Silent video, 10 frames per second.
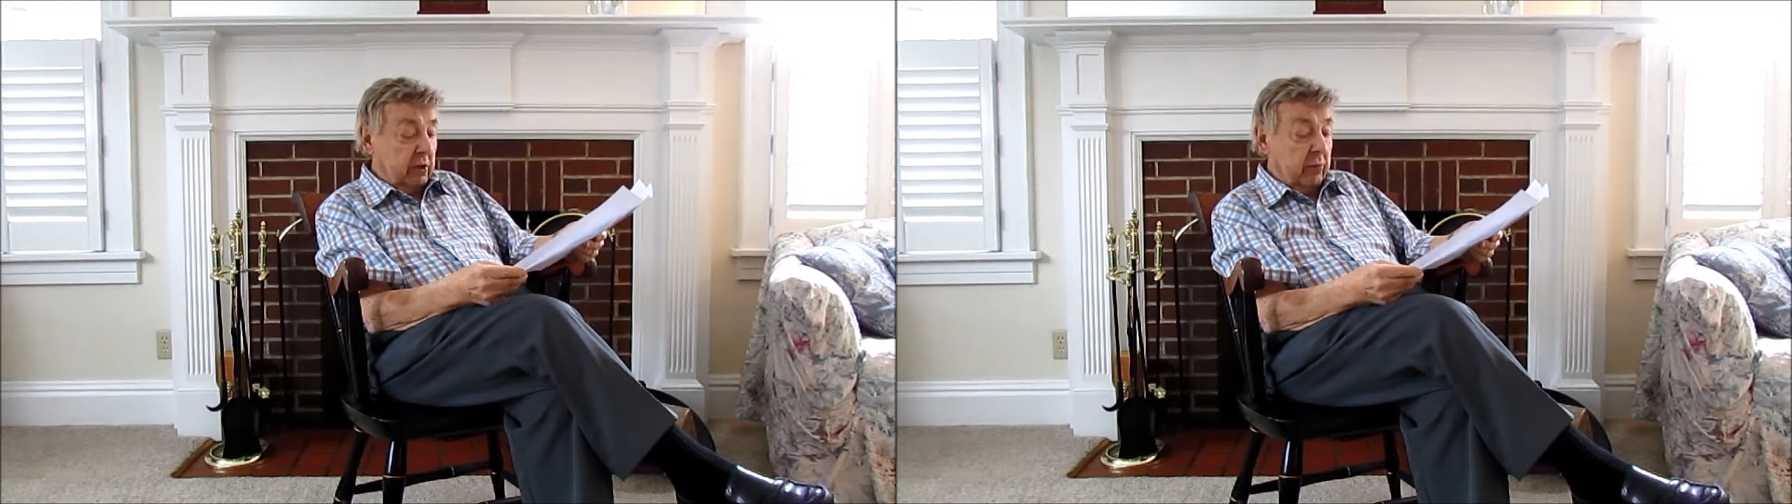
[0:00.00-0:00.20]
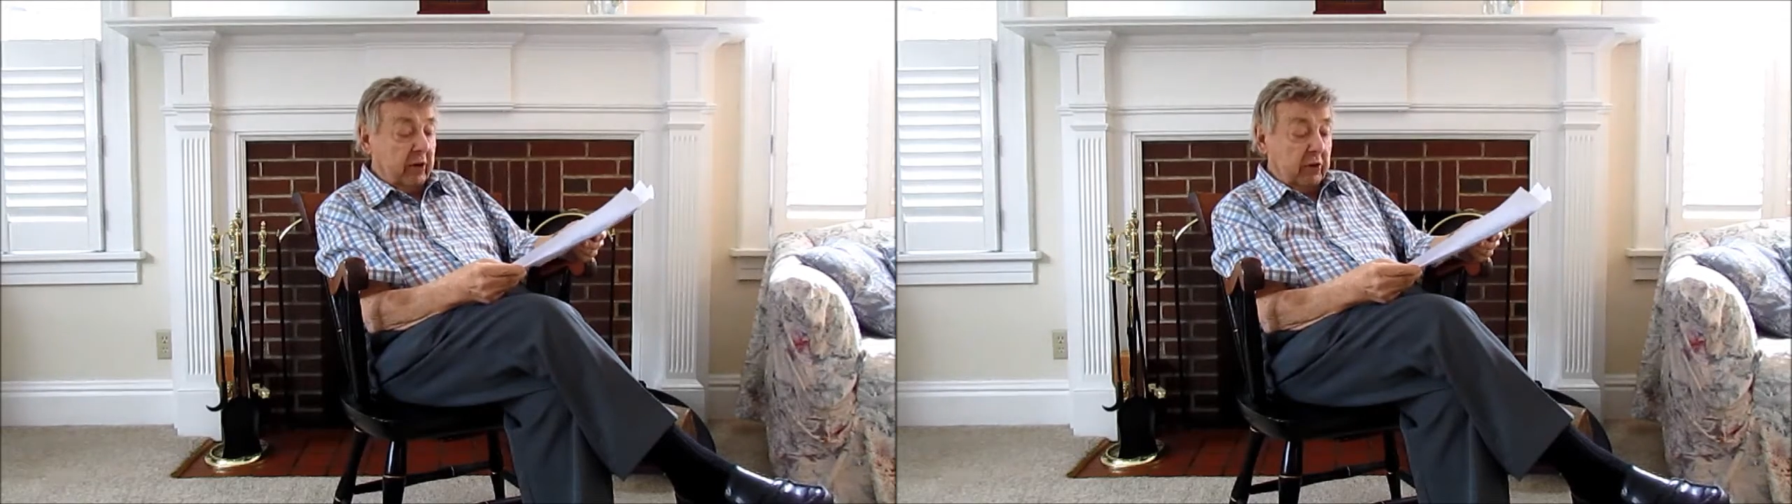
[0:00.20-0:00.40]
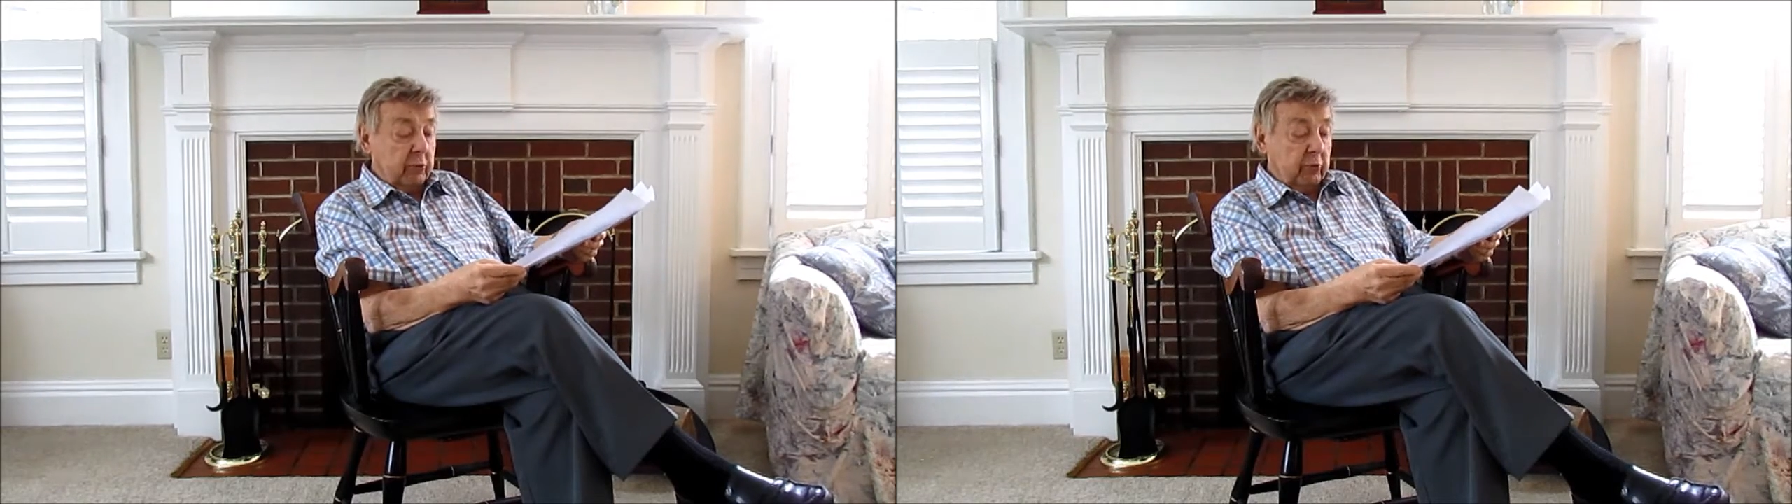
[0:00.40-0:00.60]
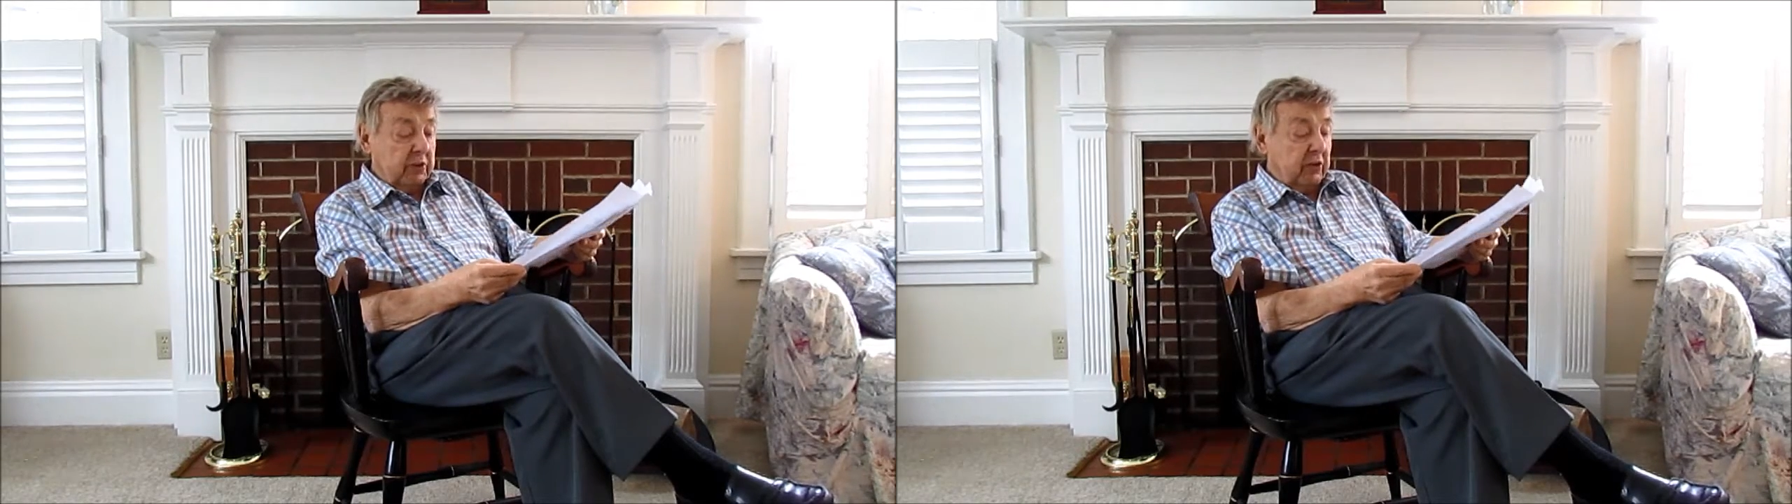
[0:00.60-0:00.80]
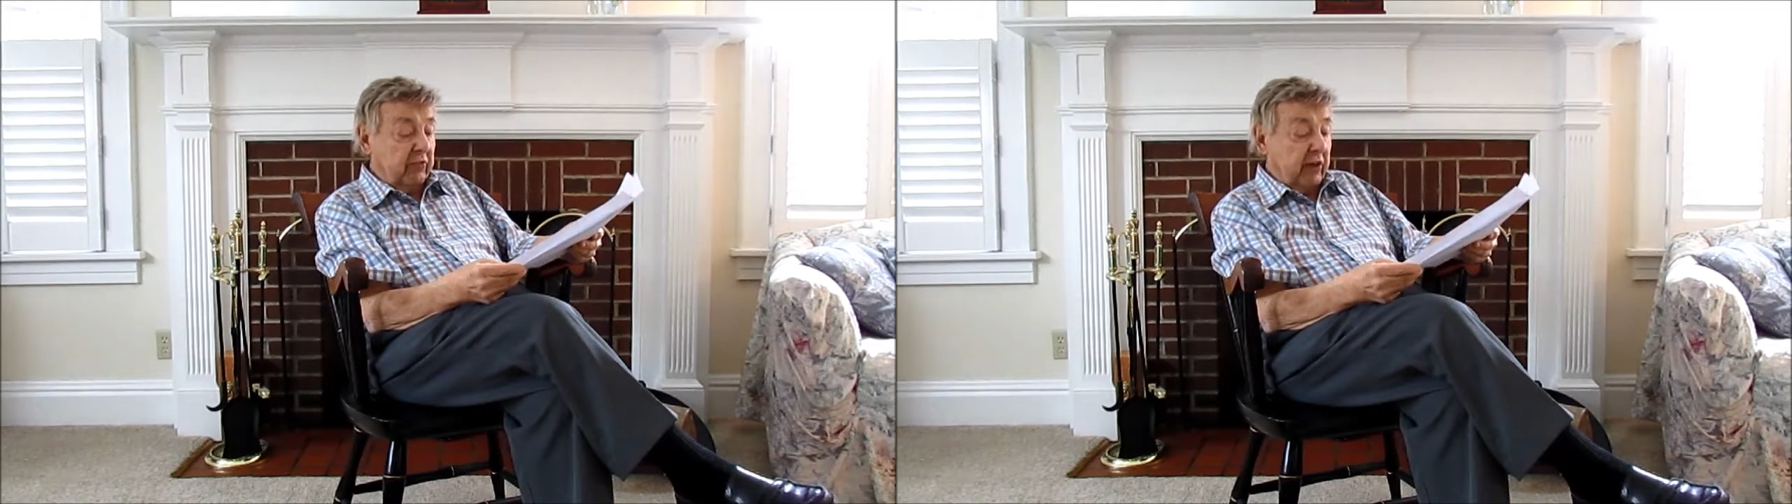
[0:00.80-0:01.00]
about
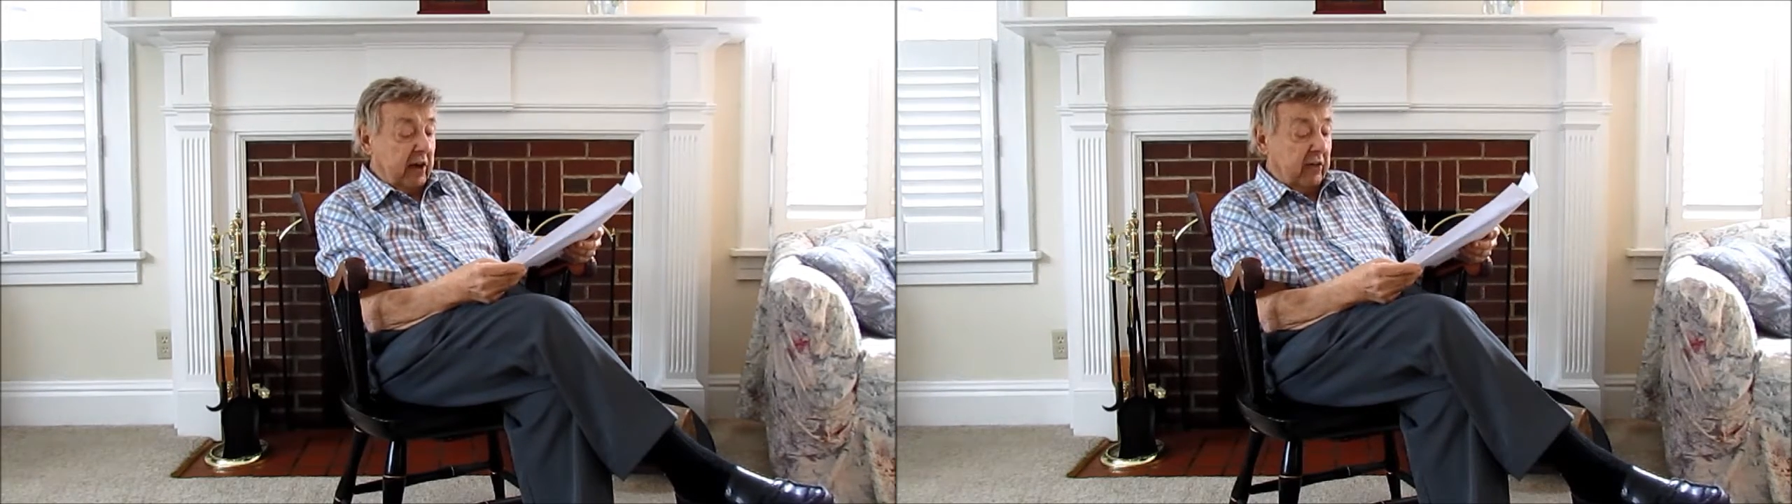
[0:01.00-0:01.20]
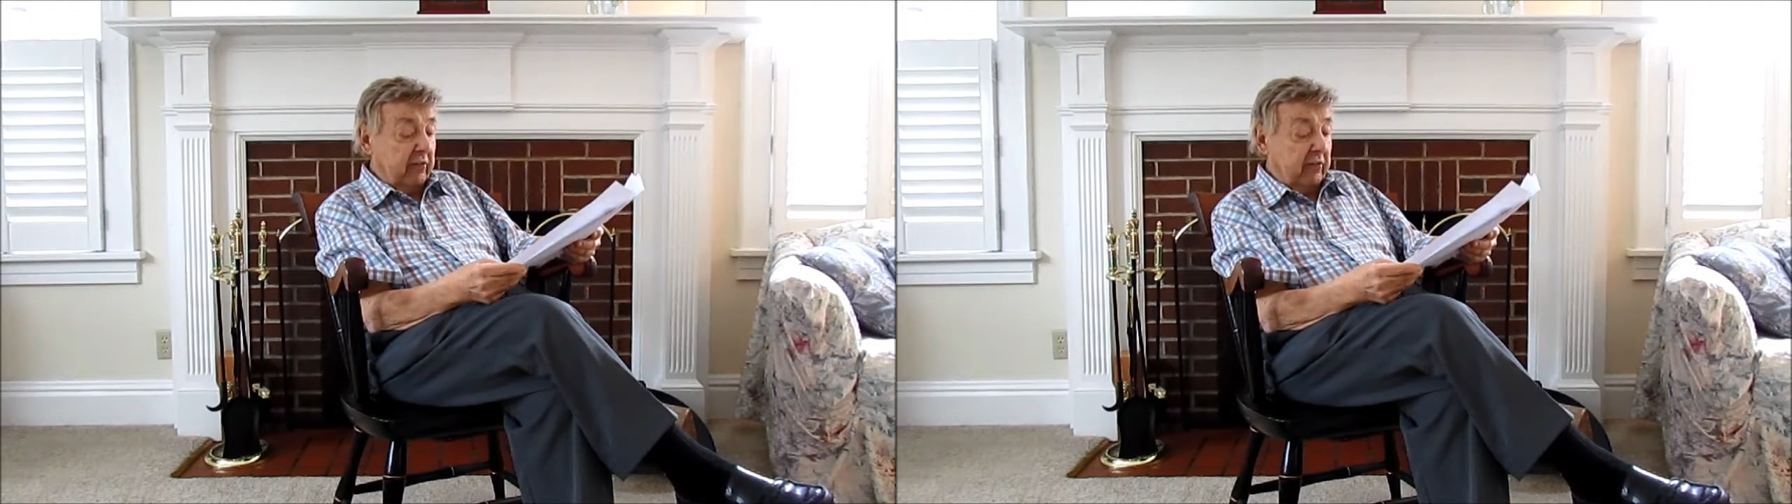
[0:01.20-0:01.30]
25,